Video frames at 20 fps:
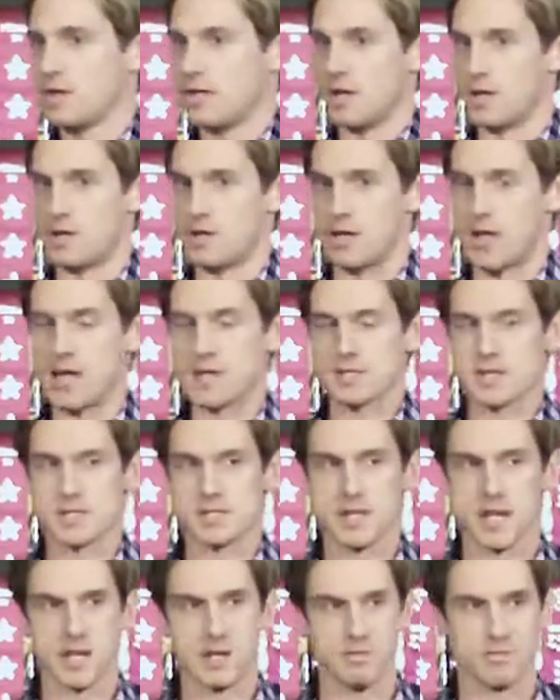Nonetheless, I
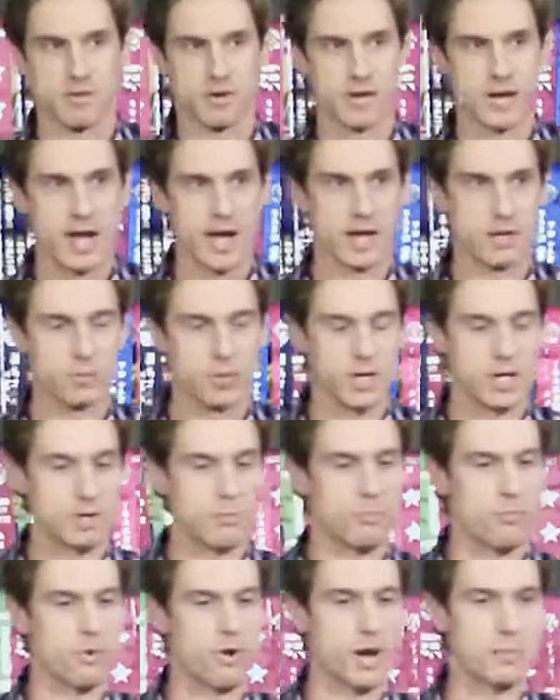signed up for a 9-week
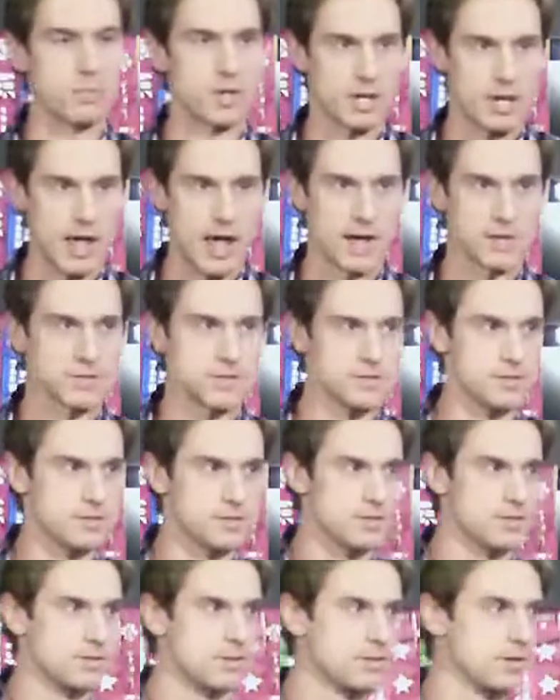prep class
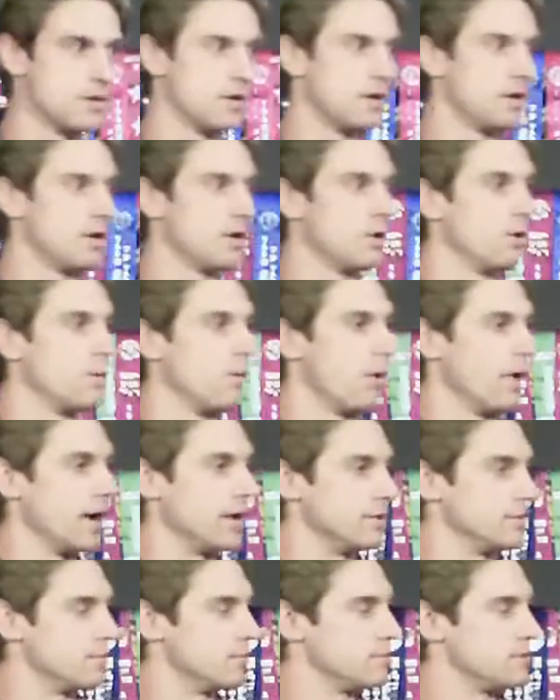where
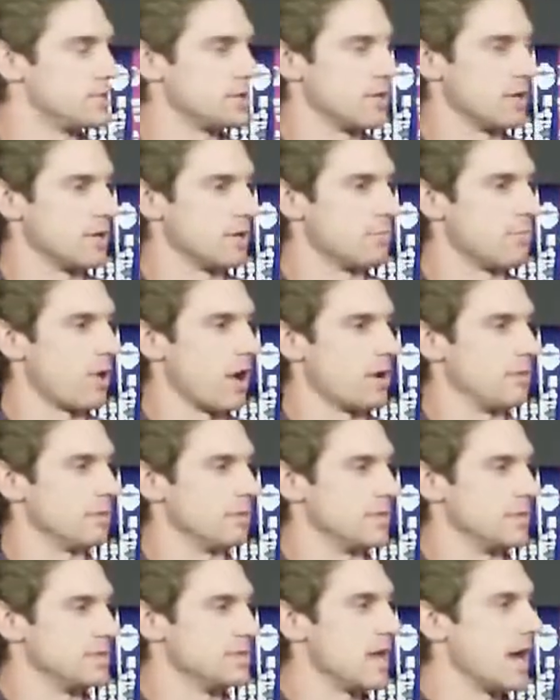I studied
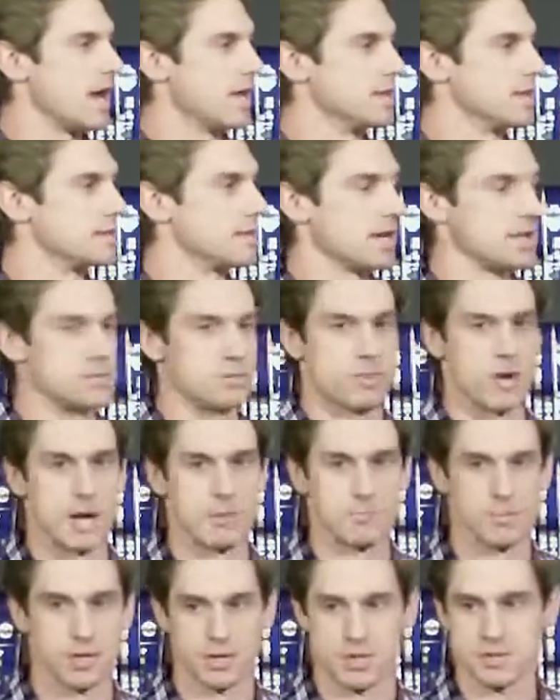probably 10 test
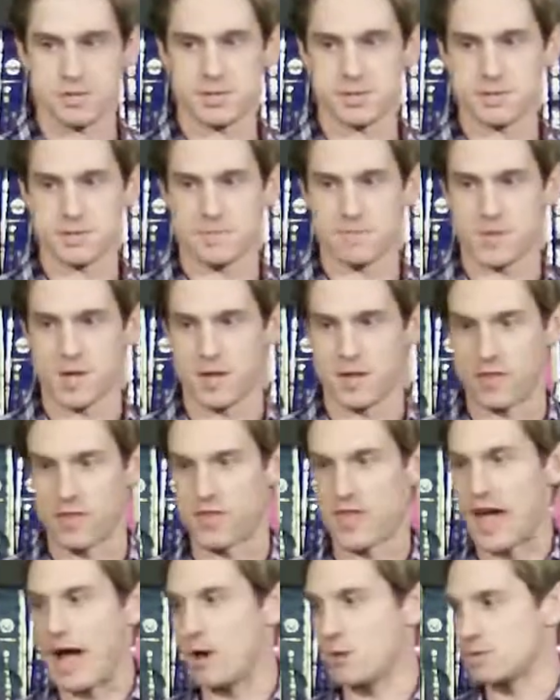prep books
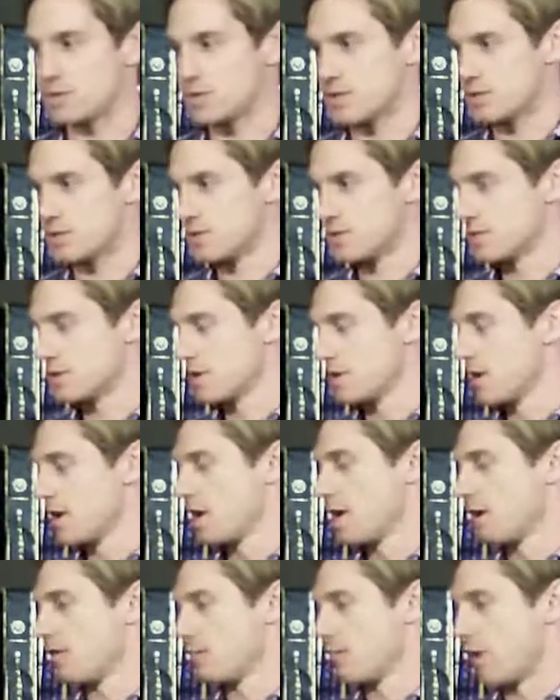and thousands
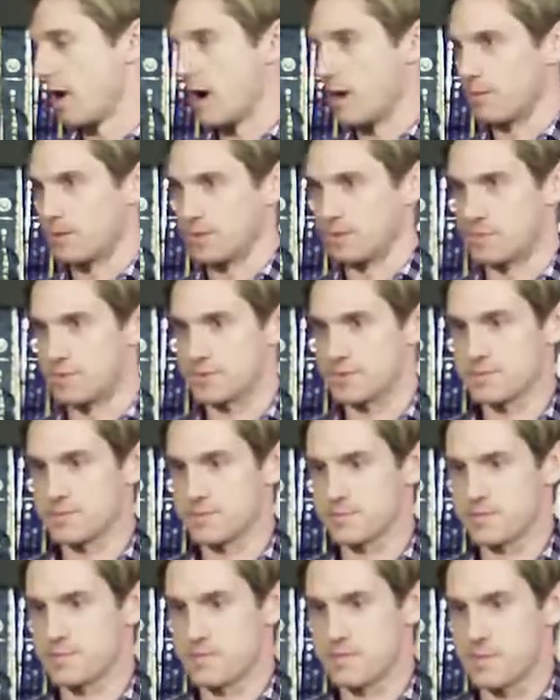of problems
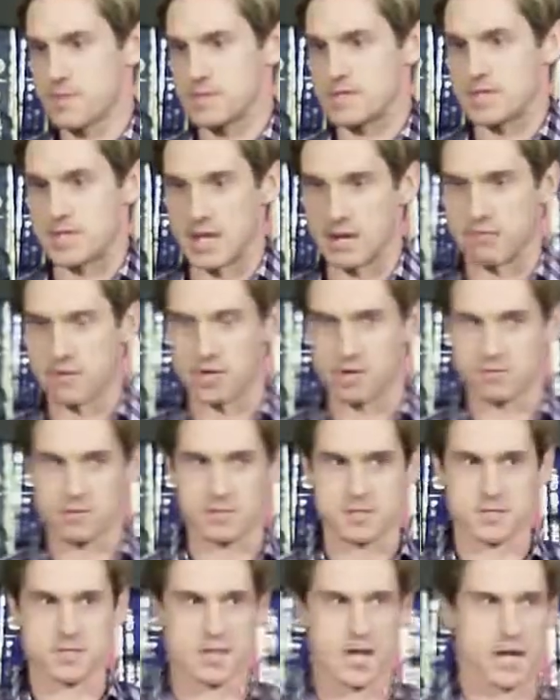to get ready for
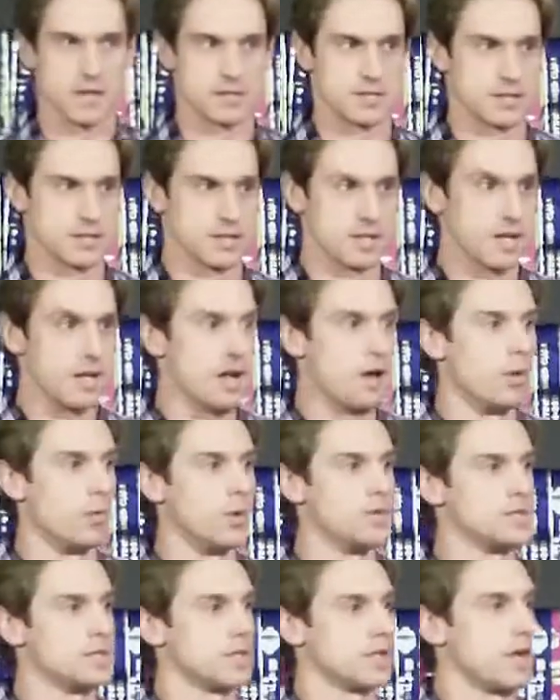this test. And
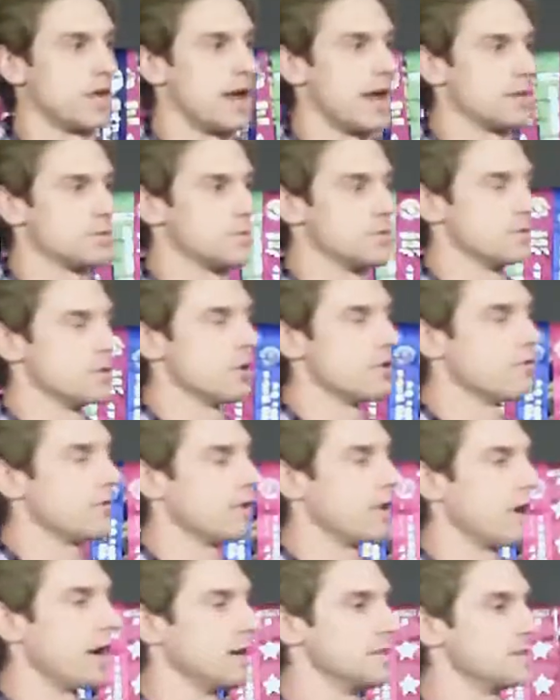once the class was
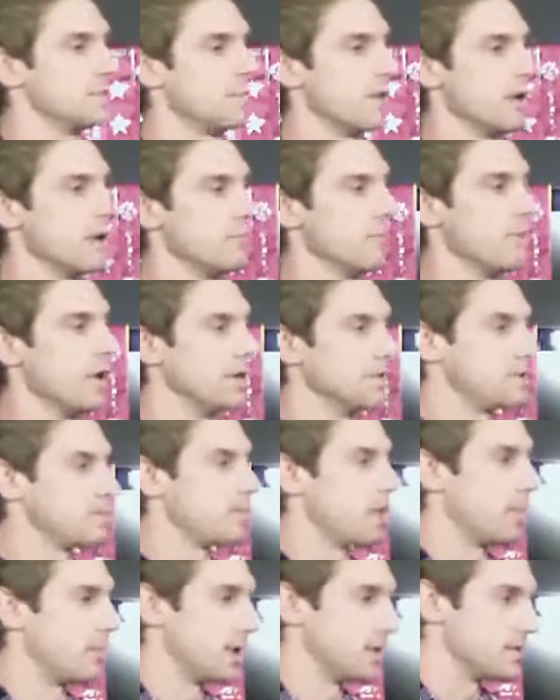over, I spent months
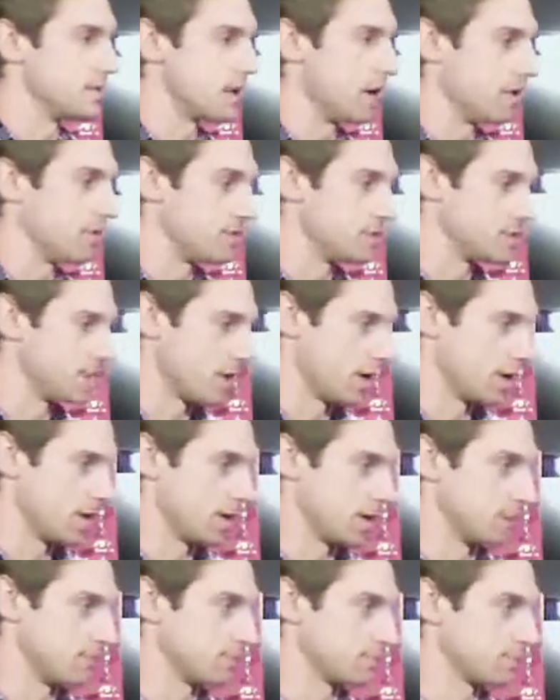by myself
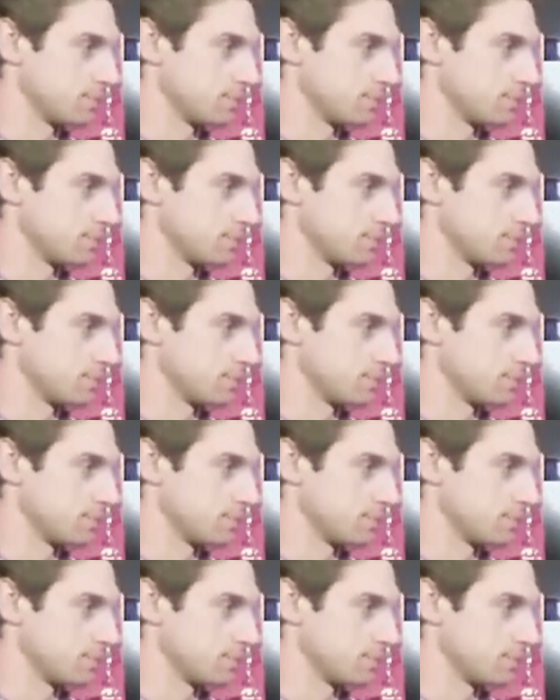studying.